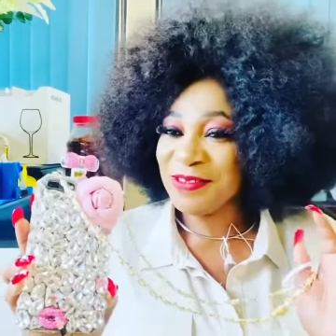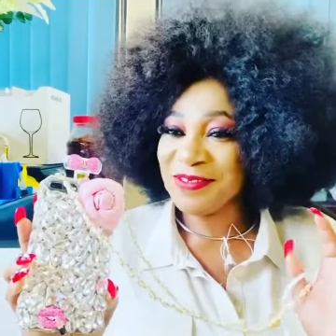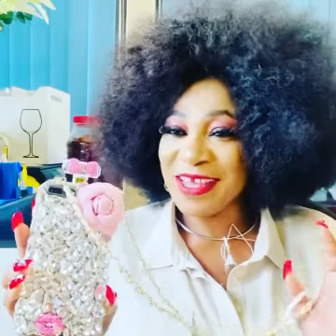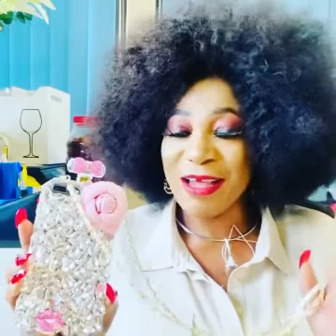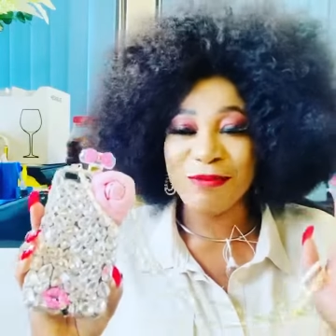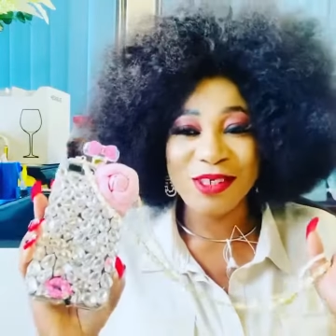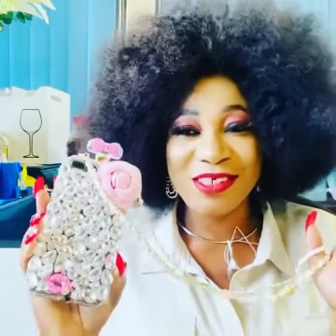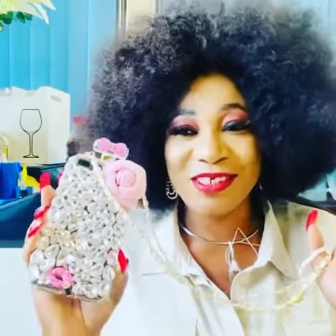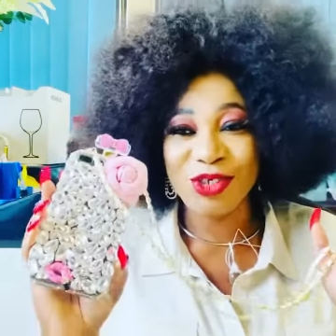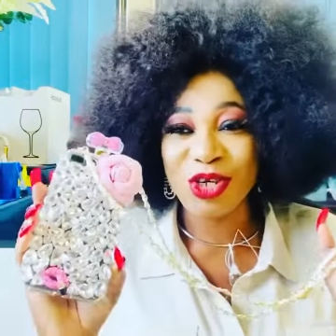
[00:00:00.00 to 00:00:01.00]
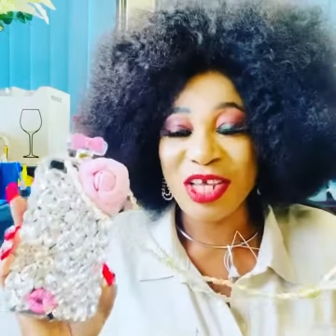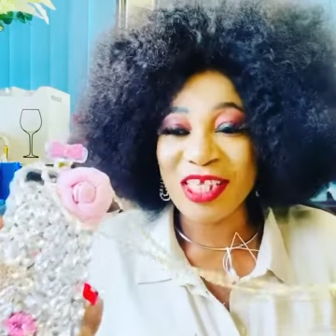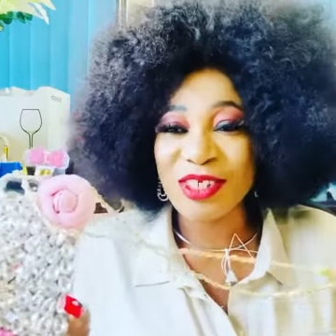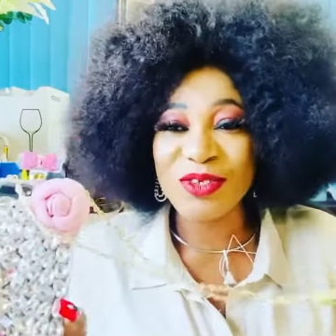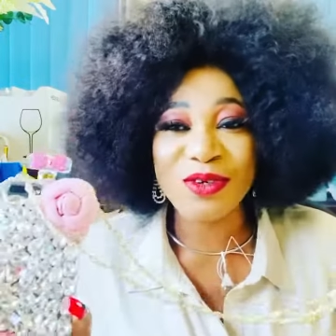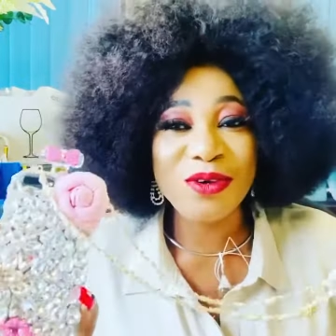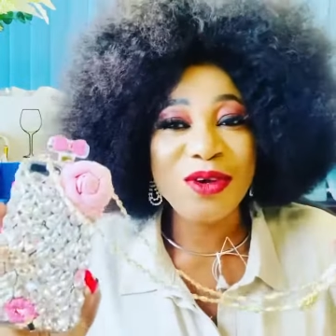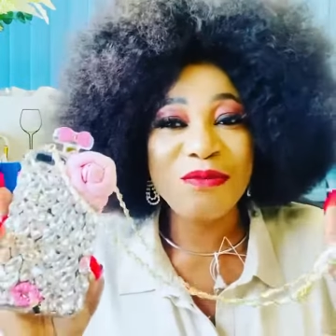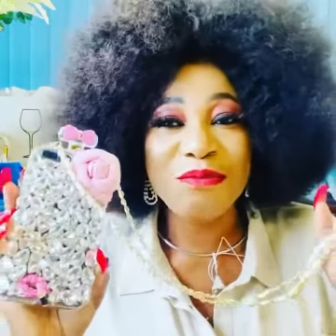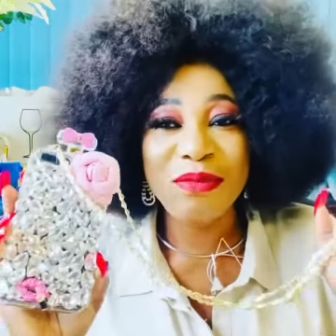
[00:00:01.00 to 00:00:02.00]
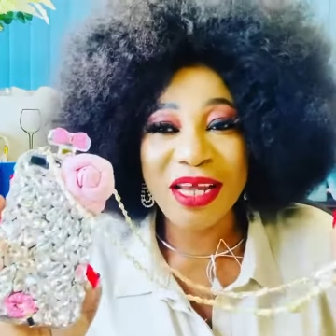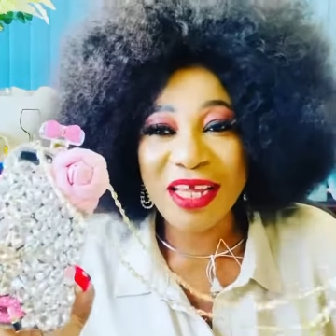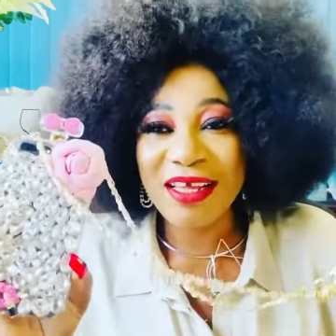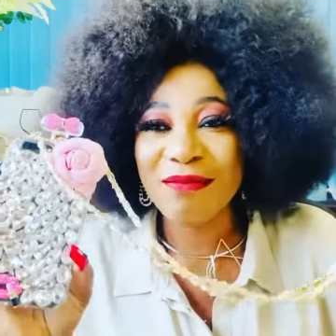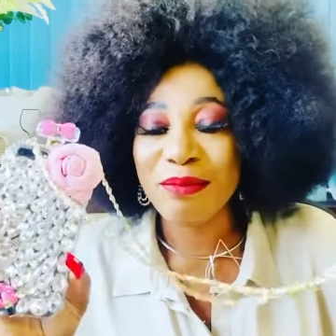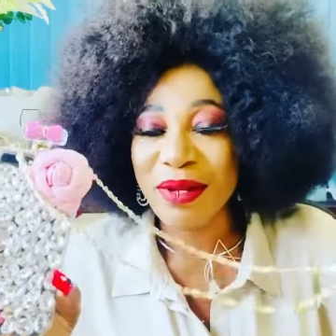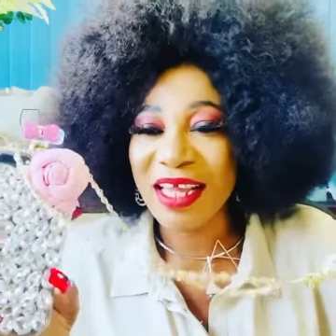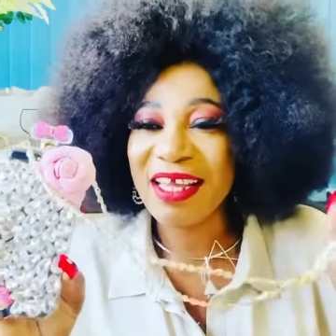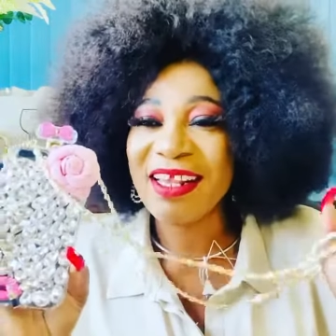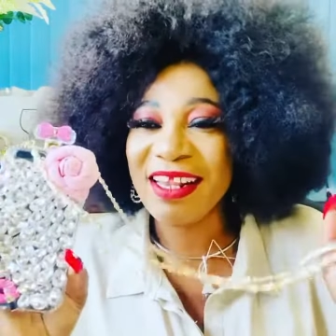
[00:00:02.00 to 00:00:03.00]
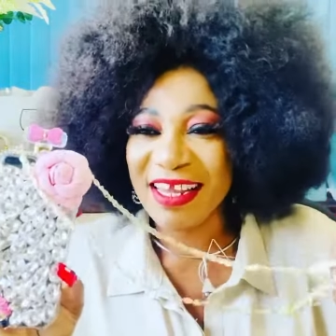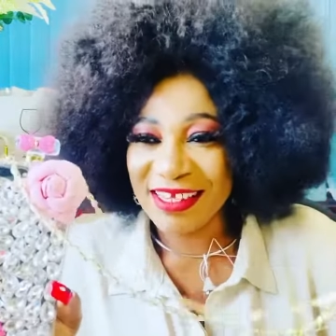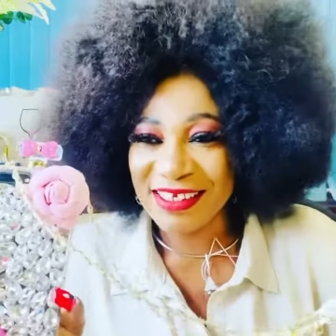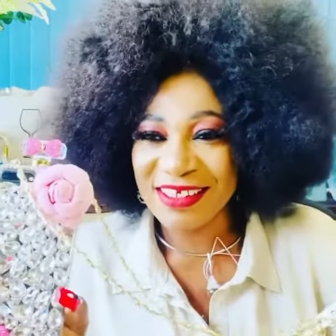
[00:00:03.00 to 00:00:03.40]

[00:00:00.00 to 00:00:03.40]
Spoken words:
I'm just showing this to bling bling ladies.